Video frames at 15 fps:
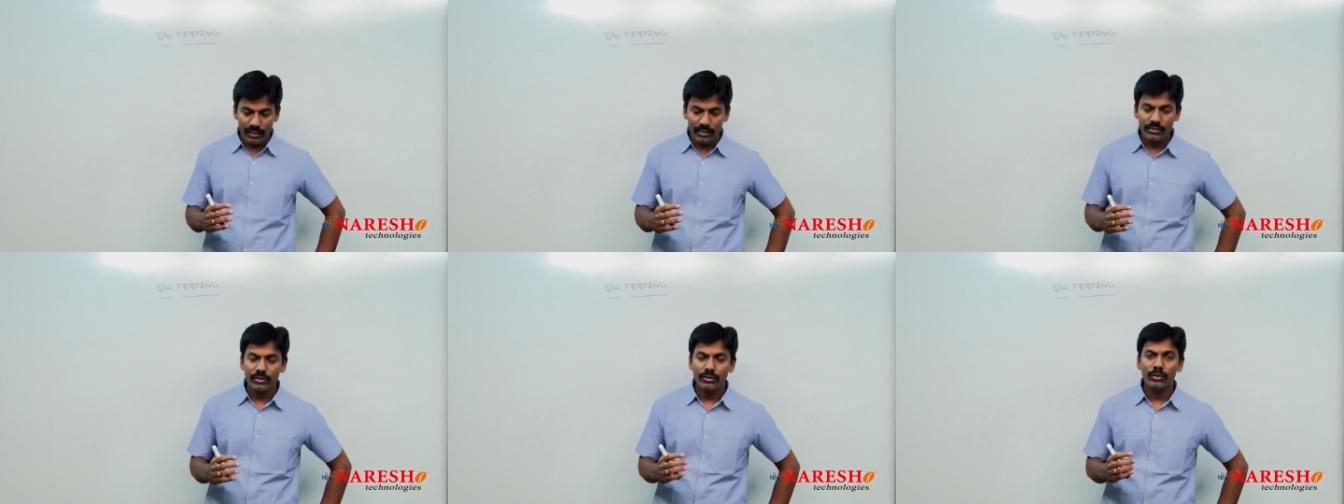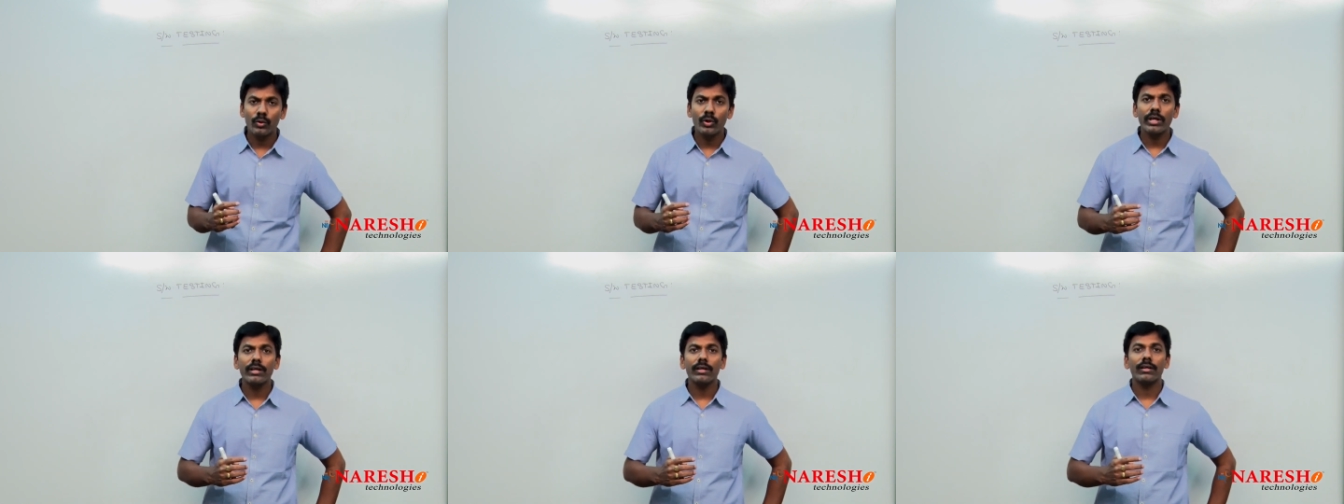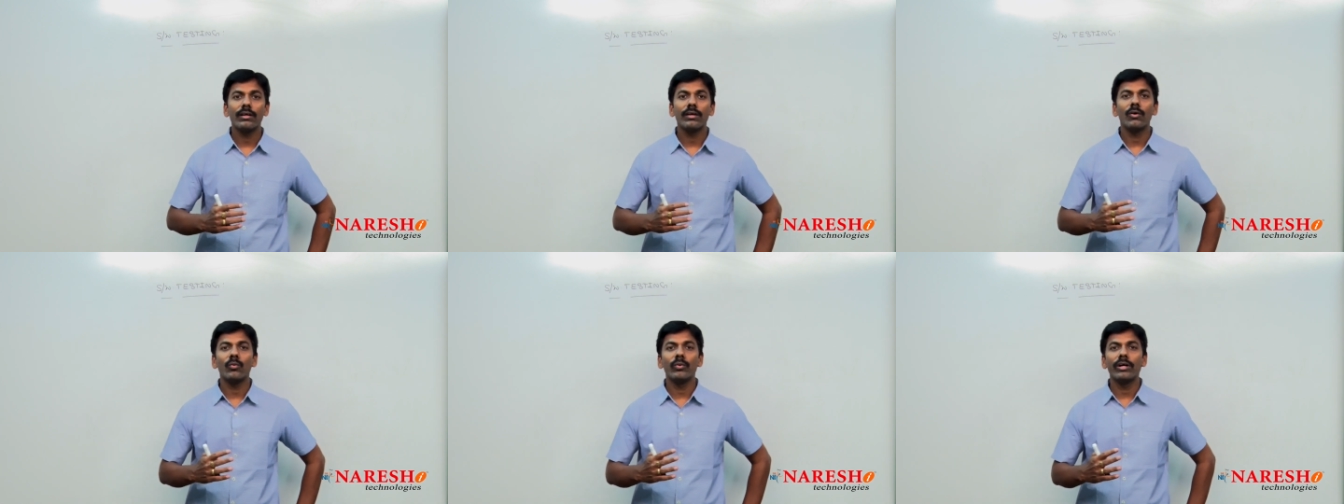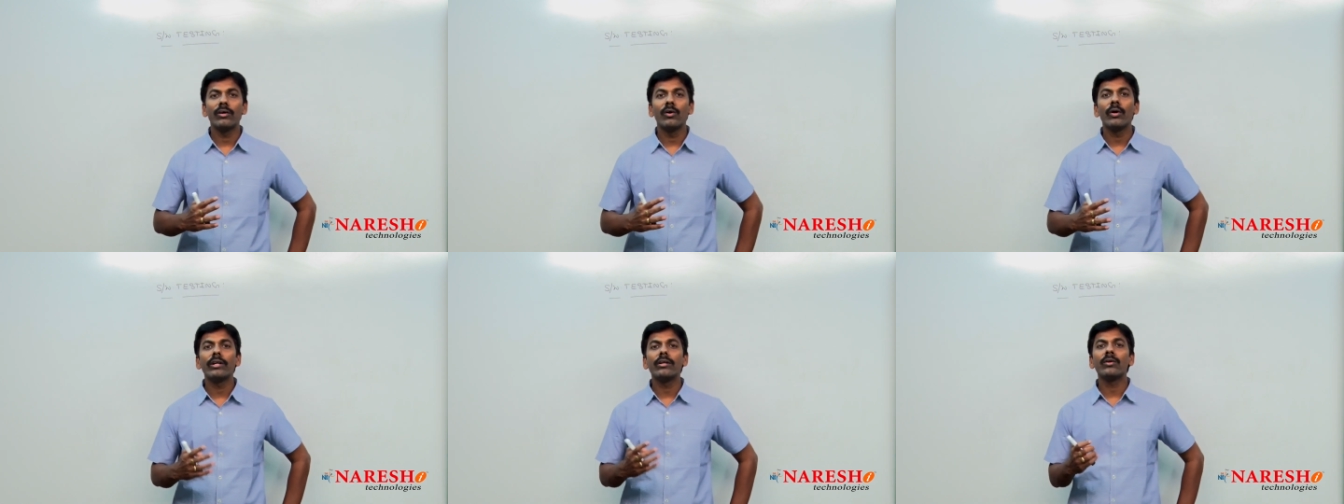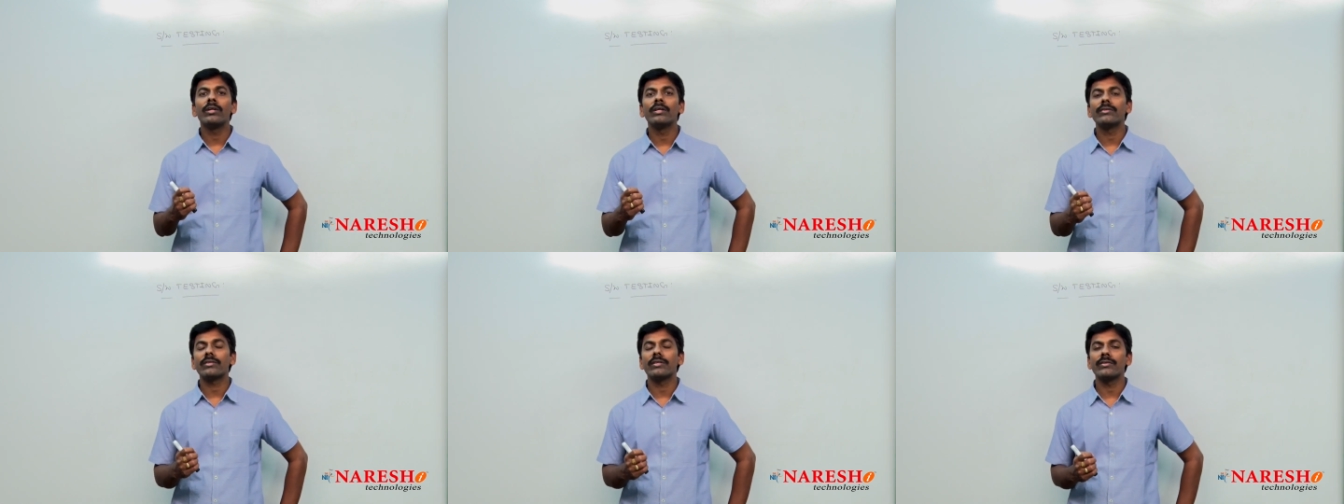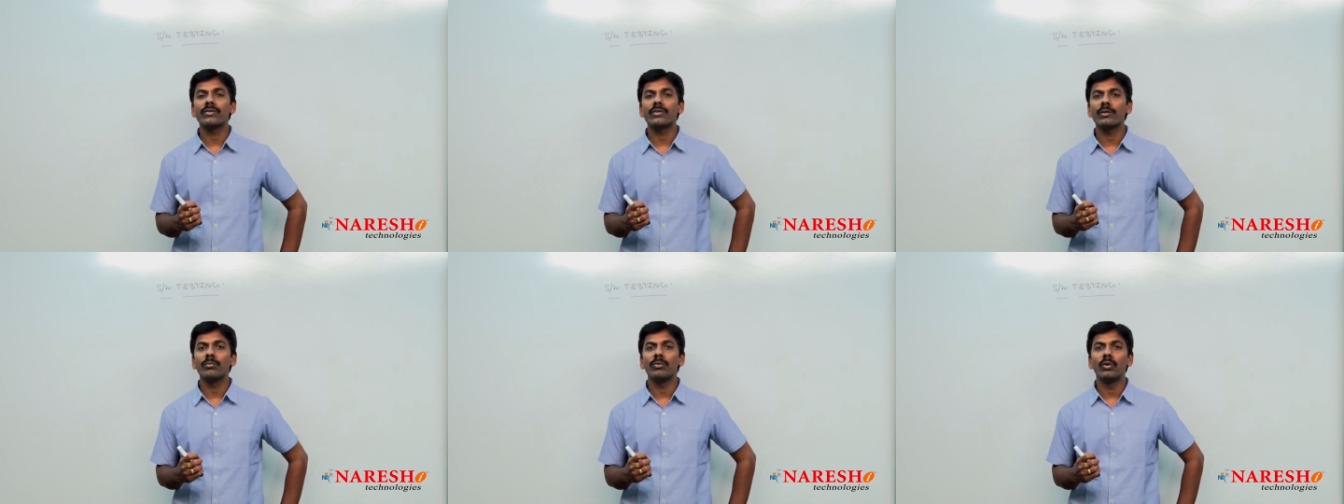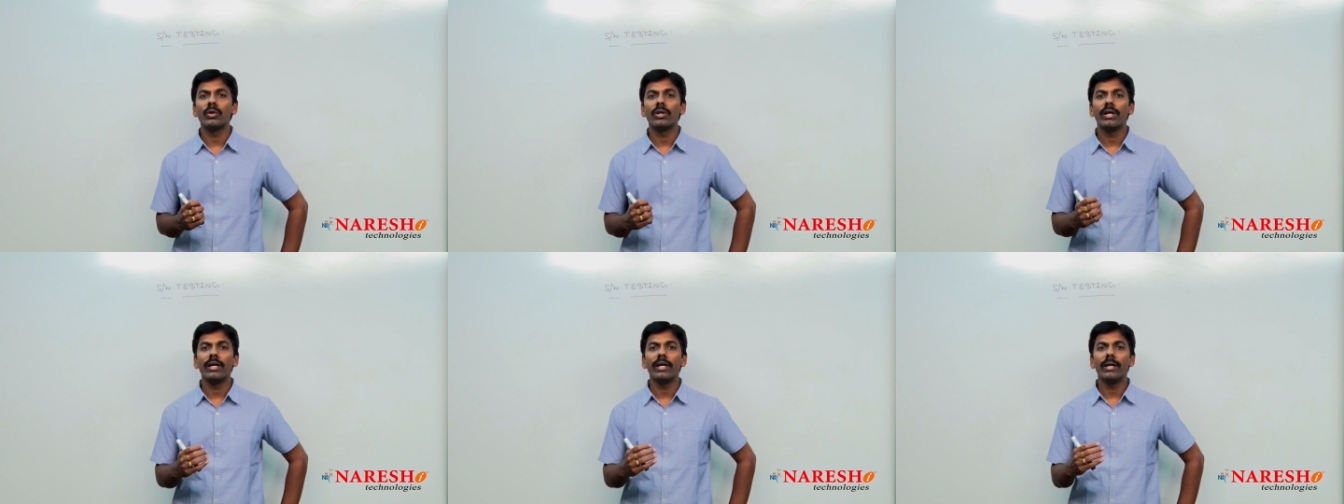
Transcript: So today we are going to discuss about